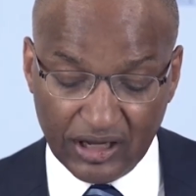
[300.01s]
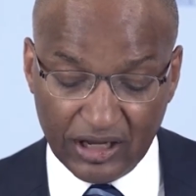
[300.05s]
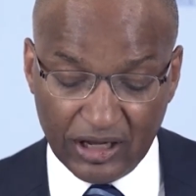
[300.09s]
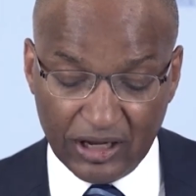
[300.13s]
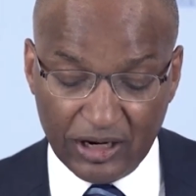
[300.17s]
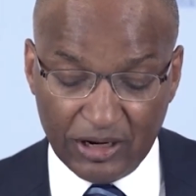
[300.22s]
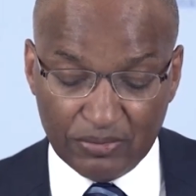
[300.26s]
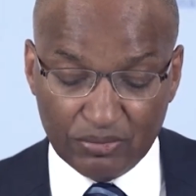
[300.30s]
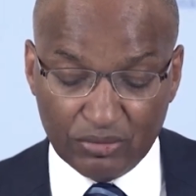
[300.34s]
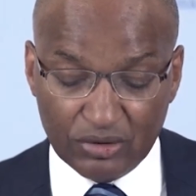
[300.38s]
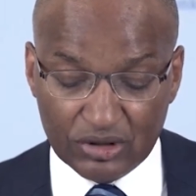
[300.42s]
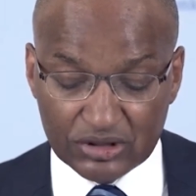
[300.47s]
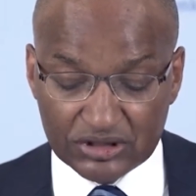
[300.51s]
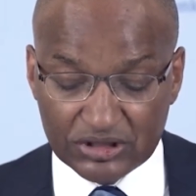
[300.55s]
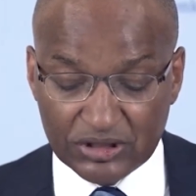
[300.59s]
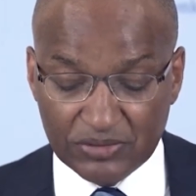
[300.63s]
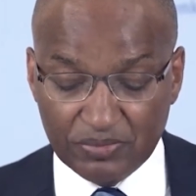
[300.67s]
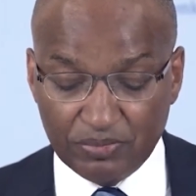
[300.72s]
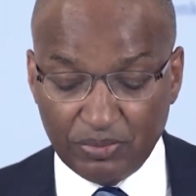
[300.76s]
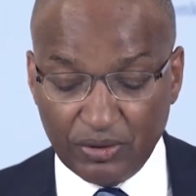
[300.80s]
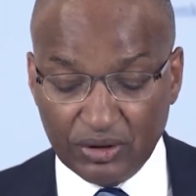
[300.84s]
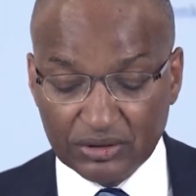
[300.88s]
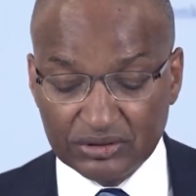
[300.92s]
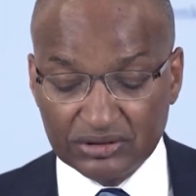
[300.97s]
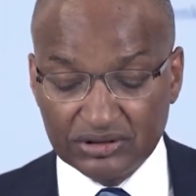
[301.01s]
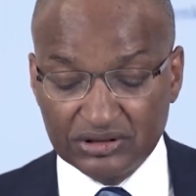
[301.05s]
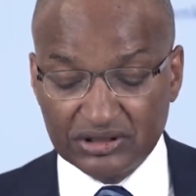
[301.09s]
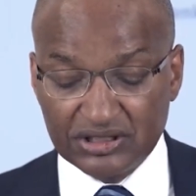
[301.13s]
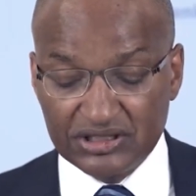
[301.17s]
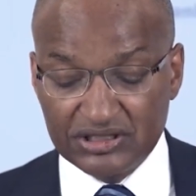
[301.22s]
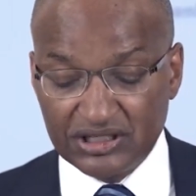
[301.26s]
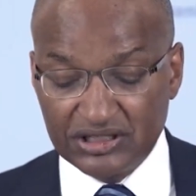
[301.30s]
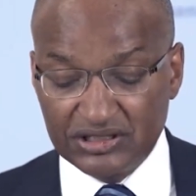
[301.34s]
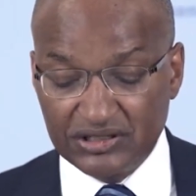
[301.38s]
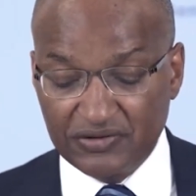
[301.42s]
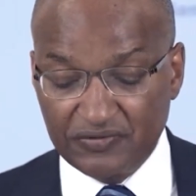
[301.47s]
most important
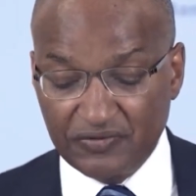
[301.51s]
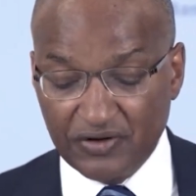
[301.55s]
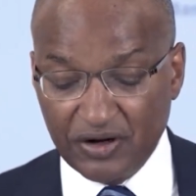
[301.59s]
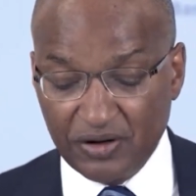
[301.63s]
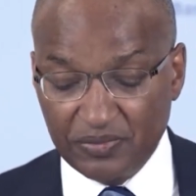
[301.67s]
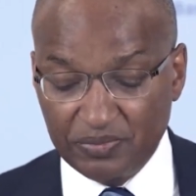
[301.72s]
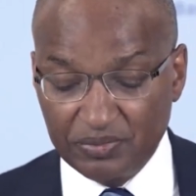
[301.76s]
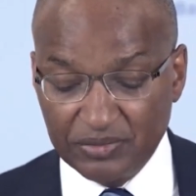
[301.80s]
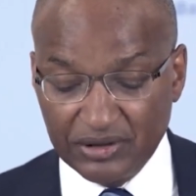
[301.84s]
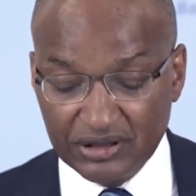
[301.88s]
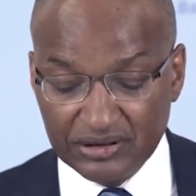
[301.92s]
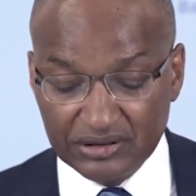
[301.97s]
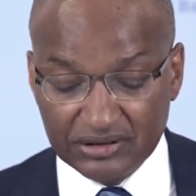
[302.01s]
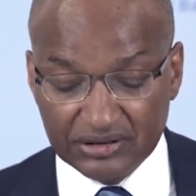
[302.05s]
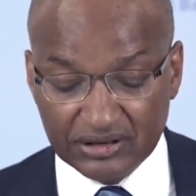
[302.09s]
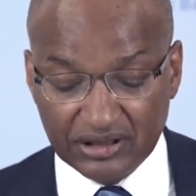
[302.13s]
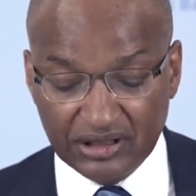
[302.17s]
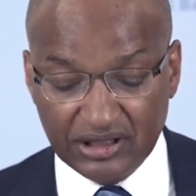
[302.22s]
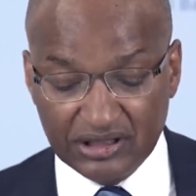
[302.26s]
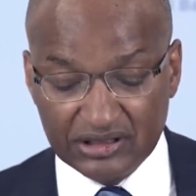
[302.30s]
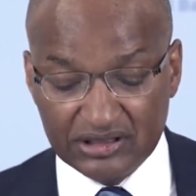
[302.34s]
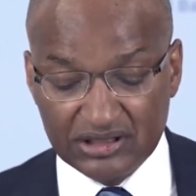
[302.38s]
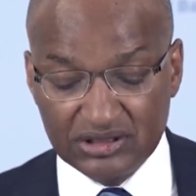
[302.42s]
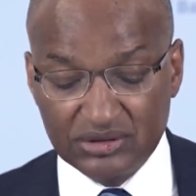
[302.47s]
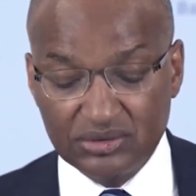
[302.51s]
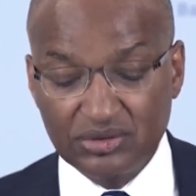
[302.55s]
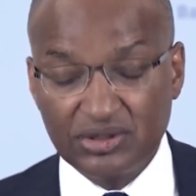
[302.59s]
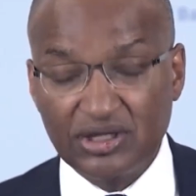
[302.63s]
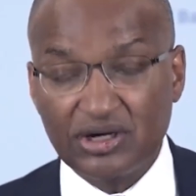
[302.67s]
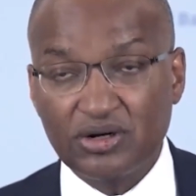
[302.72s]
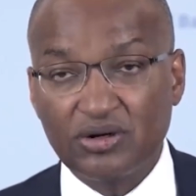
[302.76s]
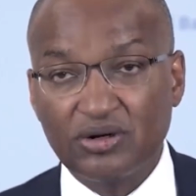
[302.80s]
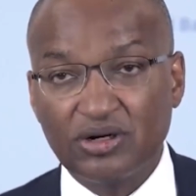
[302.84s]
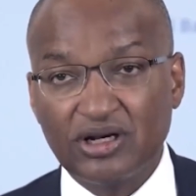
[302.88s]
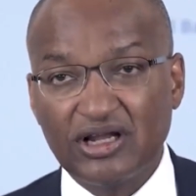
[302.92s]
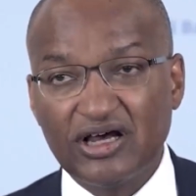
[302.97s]
recent development relates to the
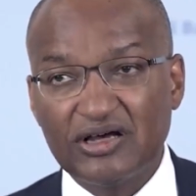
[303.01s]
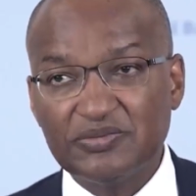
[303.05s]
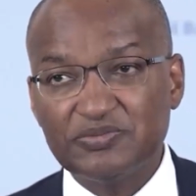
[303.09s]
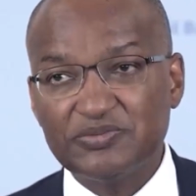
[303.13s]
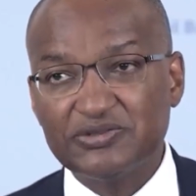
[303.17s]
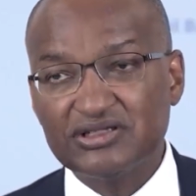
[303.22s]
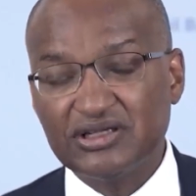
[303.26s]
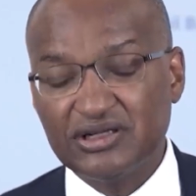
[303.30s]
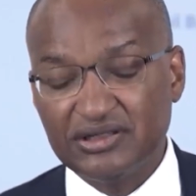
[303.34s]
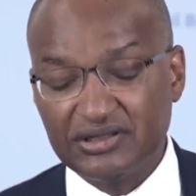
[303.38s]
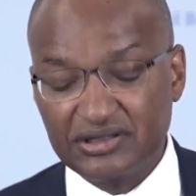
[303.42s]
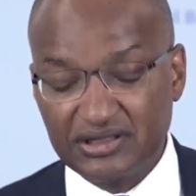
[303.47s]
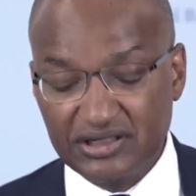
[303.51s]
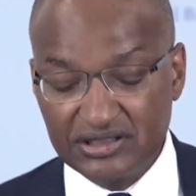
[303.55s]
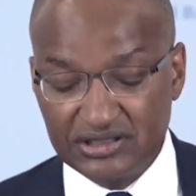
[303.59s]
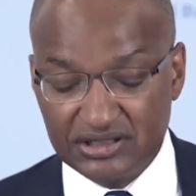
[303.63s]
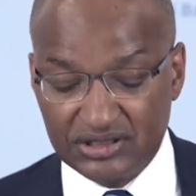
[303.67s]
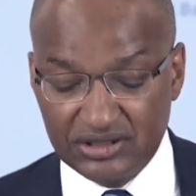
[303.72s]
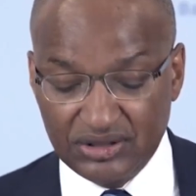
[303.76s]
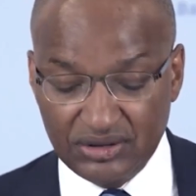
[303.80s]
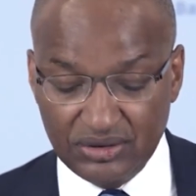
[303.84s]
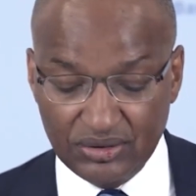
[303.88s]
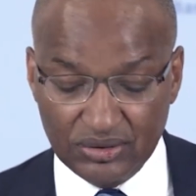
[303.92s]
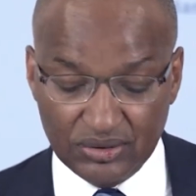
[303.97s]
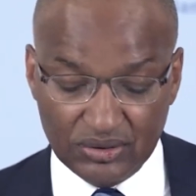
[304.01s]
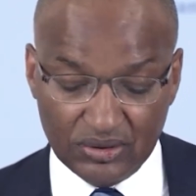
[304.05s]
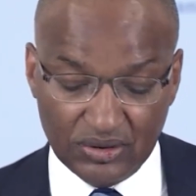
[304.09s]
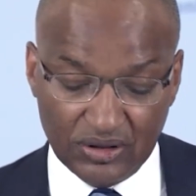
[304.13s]
collapse and rescue